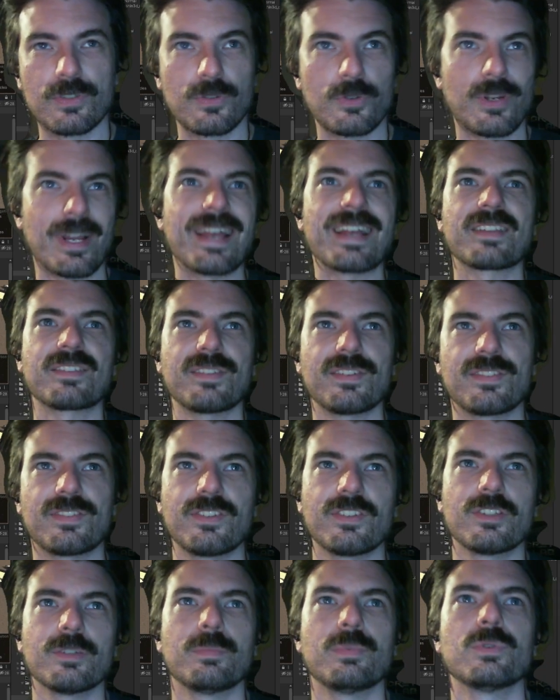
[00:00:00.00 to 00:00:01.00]
or access
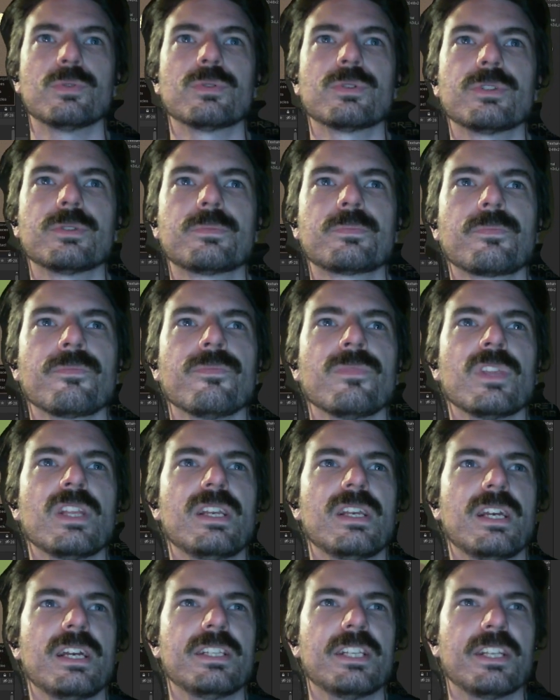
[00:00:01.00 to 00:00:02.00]
to the port.
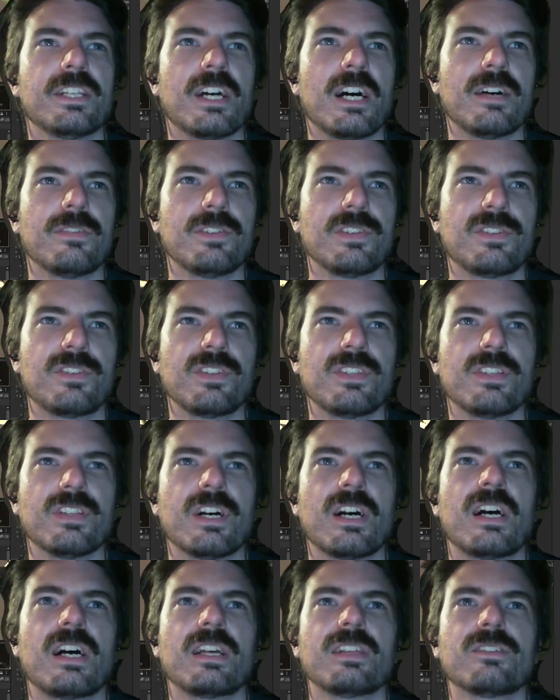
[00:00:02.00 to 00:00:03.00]
And then obviously the
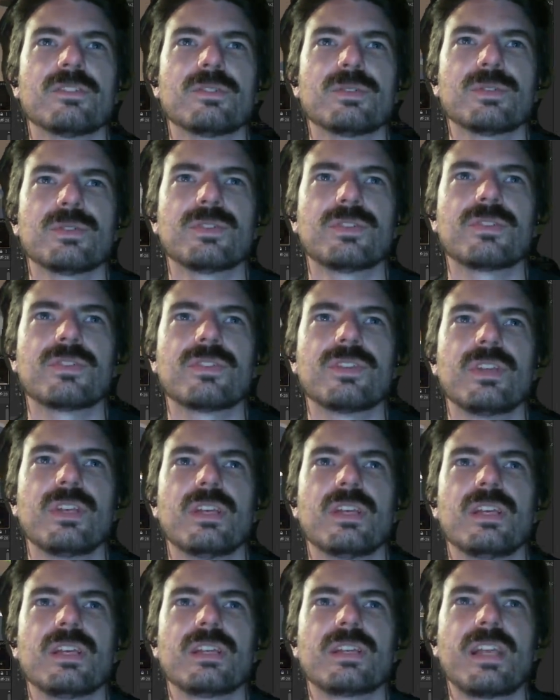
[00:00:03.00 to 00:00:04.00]
High Lord's
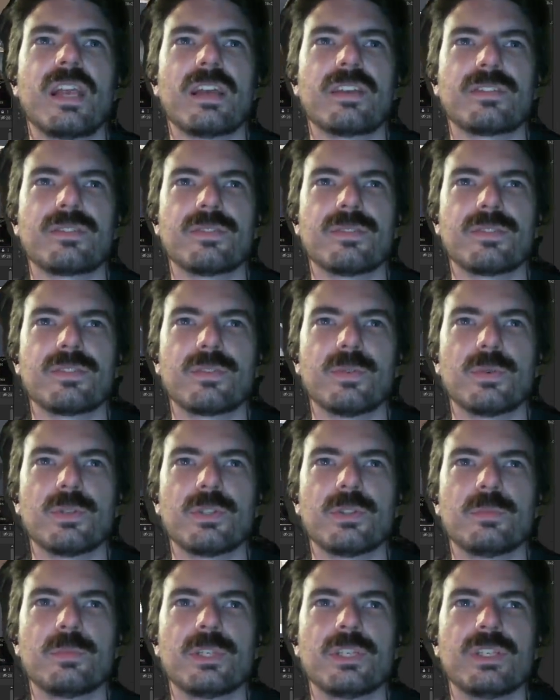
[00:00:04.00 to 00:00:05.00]
castle is
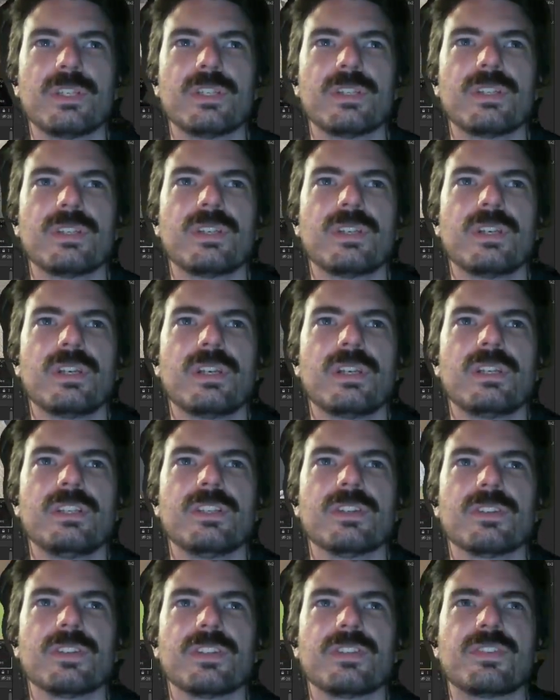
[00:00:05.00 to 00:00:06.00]
going to be,
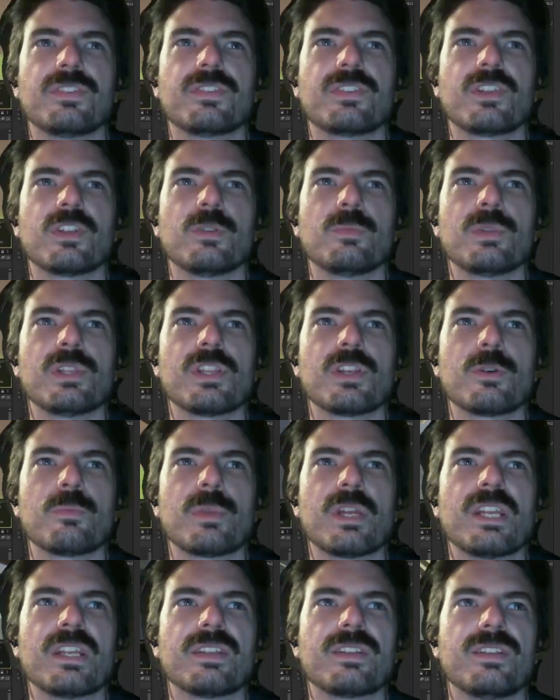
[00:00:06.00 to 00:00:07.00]
this is going to be their
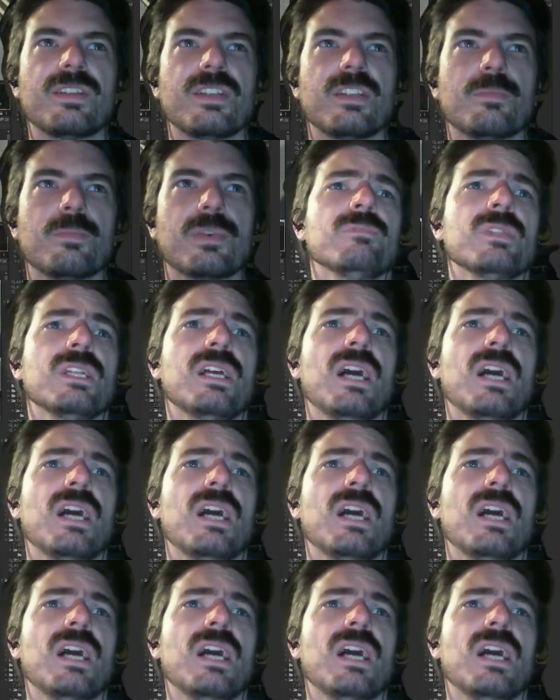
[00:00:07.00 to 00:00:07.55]
main keep.